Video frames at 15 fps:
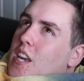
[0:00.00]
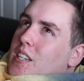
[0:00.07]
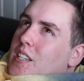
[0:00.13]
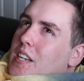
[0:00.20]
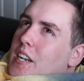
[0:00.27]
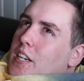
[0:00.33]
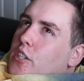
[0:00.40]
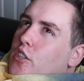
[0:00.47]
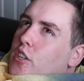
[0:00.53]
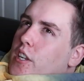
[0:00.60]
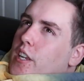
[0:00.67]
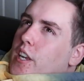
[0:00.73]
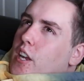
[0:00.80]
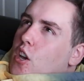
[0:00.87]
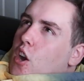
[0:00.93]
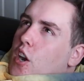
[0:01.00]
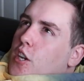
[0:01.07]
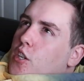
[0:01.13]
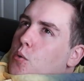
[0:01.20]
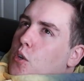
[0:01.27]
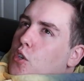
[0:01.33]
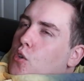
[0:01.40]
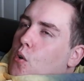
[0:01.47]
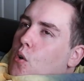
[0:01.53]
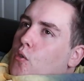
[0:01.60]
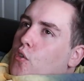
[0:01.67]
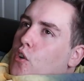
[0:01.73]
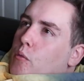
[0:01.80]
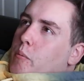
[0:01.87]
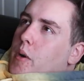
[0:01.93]
has literally gone into a dorm
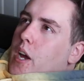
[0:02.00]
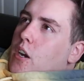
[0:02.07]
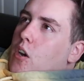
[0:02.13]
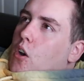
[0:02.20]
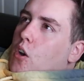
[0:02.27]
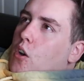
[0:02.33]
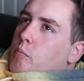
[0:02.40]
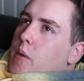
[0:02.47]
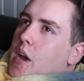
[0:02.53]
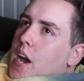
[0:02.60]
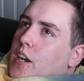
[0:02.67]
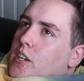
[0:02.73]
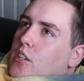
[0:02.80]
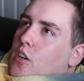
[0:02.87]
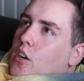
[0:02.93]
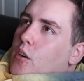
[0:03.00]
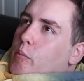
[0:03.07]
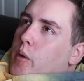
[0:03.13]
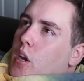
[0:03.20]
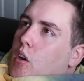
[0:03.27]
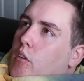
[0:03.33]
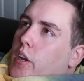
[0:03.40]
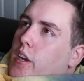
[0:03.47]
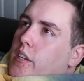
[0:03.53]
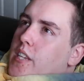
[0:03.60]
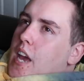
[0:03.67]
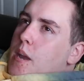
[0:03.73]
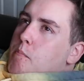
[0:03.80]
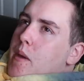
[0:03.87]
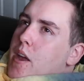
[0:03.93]
room and unpacked her belongings
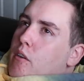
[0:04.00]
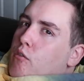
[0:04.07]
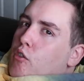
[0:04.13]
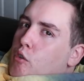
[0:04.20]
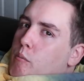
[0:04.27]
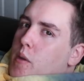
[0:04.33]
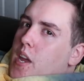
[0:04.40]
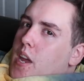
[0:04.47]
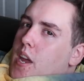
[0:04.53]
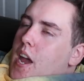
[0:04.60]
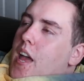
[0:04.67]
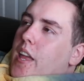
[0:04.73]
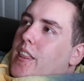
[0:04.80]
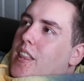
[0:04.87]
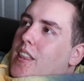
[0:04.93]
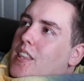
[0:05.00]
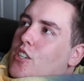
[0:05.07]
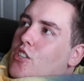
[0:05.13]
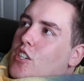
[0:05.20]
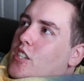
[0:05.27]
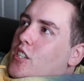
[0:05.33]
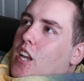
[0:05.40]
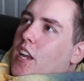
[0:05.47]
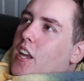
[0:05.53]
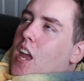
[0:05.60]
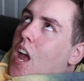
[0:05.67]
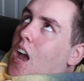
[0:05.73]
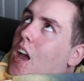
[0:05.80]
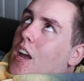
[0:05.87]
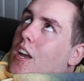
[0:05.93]
and met a roommate. And she's like,
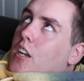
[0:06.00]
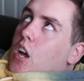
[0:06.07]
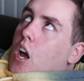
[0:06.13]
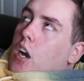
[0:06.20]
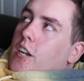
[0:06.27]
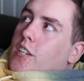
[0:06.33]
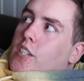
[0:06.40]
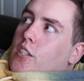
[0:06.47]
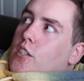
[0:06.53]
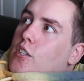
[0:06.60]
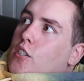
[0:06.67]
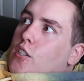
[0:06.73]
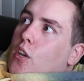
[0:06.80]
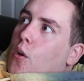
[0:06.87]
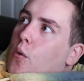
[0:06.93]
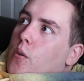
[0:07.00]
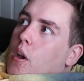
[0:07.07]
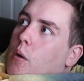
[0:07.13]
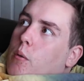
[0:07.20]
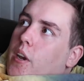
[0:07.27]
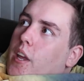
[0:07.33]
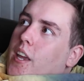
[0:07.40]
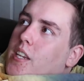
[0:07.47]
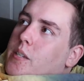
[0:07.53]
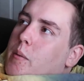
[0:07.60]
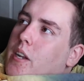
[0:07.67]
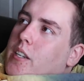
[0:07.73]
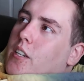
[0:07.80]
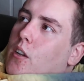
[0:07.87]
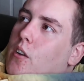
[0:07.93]
college is so not what I expected